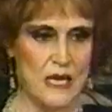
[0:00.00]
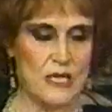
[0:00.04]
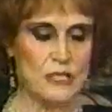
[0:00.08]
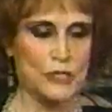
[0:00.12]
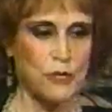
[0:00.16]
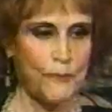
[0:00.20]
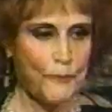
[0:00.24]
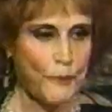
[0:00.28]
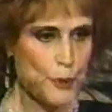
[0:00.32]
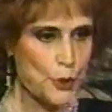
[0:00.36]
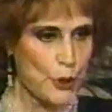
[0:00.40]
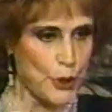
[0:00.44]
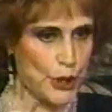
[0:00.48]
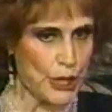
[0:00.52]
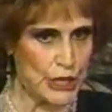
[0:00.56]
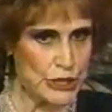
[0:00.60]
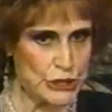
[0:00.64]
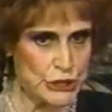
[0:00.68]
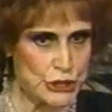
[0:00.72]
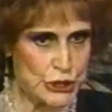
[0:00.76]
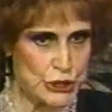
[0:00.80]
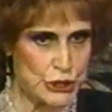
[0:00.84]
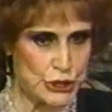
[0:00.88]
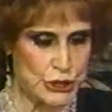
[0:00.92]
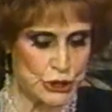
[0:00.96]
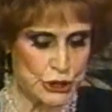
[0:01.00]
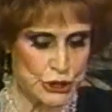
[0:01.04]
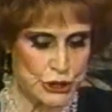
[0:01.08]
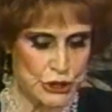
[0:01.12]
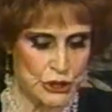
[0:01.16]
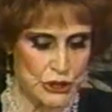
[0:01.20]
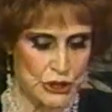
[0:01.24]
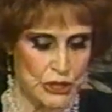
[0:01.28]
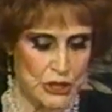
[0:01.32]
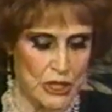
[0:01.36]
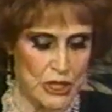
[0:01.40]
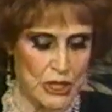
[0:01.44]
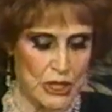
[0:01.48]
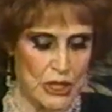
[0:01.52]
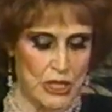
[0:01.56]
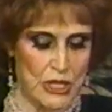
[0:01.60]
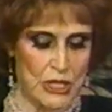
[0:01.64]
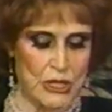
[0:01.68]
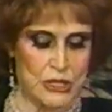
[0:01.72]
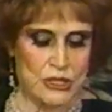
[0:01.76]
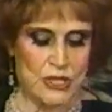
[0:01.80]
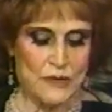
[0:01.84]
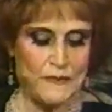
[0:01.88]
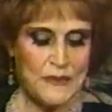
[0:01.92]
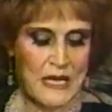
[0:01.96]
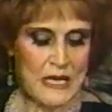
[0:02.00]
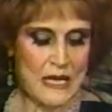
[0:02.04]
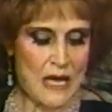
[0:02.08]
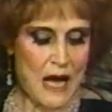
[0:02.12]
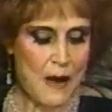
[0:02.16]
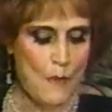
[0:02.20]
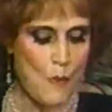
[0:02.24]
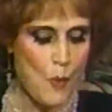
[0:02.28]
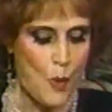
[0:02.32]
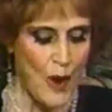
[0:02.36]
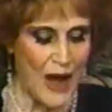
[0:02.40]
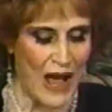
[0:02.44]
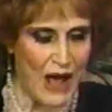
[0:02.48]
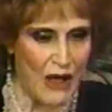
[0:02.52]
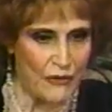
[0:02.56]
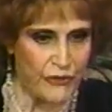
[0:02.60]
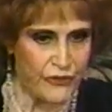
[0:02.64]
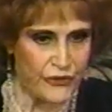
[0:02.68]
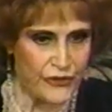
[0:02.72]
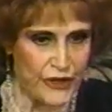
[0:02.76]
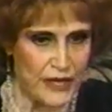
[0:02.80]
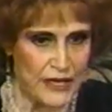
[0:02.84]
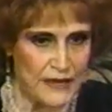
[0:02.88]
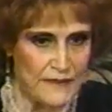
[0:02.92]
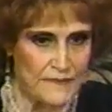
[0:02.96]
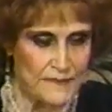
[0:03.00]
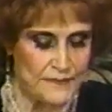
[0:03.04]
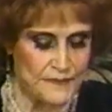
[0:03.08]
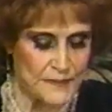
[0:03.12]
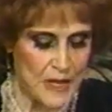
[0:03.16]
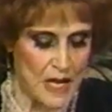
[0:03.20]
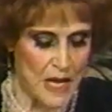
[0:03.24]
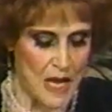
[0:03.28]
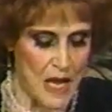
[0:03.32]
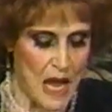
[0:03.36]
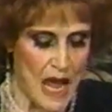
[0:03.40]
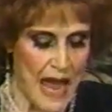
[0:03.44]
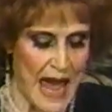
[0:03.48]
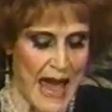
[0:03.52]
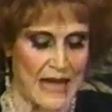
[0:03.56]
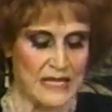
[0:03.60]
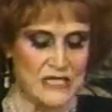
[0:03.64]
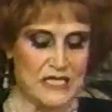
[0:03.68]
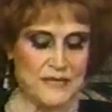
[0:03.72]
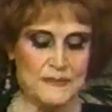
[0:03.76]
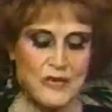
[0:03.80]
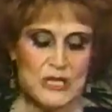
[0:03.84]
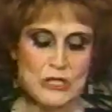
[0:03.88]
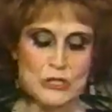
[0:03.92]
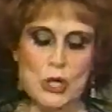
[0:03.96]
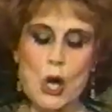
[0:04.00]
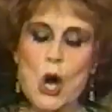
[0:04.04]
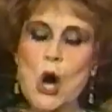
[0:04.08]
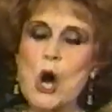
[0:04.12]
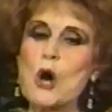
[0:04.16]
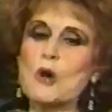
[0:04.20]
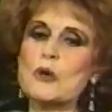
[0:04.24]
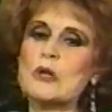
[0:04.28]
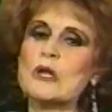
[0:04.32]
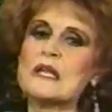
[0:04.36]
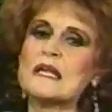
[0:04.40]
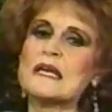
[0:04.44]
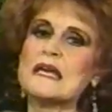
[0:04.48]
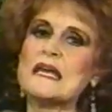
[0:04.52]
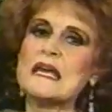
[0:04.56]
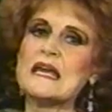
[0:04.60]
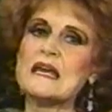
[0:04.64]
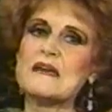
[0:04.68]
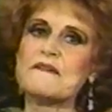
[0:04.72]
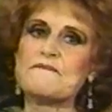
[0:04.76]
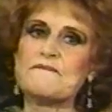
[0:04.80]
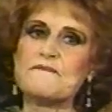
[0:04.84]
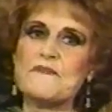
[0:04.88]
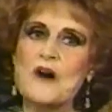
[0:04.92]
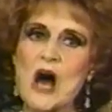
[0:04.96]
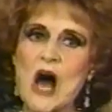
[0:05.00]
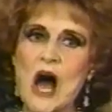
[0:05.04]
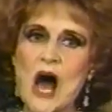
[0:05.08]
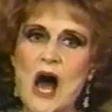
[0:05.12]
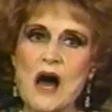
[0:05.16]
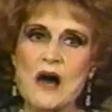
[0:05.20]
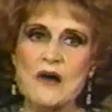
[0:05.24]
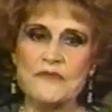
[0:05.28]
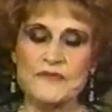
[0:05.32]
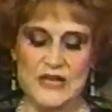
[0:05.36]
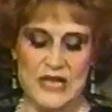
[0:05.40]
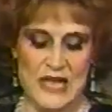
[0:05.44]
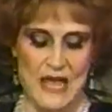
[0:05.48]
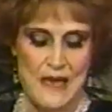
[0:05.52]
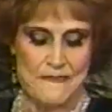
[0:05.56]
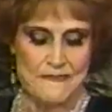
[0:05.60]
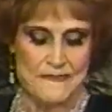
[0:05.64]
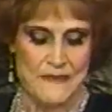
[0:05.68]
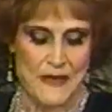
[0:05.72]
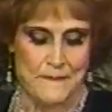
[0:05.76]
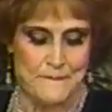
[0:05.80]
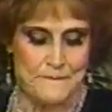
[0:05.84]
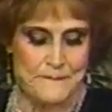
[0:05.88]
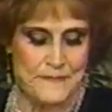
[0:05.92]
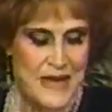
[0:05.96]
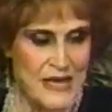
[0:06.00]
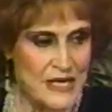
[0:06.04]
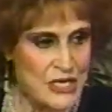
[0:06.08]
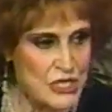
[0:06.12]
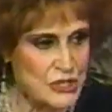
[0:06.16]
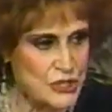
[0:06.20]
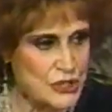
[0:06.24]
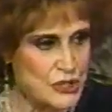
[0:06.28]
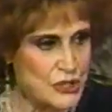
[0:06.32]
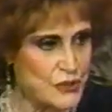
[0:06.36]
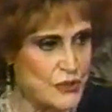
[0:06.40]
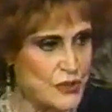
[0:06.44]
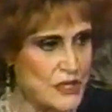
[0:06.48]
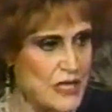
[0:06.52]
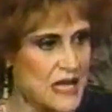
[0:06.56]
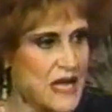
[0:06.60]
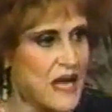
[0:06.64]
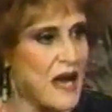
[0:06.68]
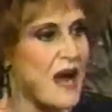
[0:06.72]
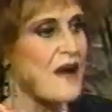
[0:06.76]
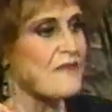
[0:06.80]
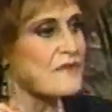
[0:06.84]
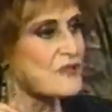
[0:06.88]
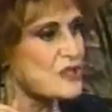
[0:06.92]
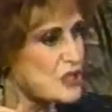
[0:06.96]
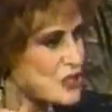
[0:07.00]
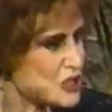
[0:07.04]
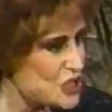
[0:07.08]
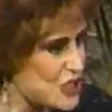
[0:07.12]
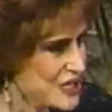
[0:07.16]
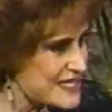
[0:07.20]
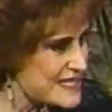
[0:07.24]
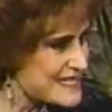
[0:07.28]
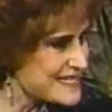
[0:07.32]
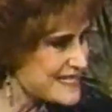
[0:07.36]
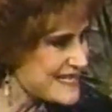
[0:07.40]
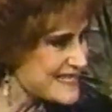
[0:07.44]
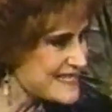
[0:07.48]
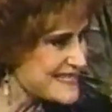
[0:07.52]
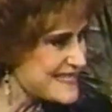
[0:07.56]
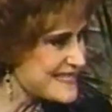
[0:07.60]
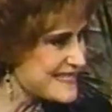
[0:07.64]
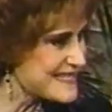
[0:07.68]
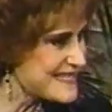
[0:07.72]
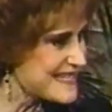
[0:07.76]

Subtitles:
to preach, to become wealthy, and to be totally involved in the ministry of Jesus.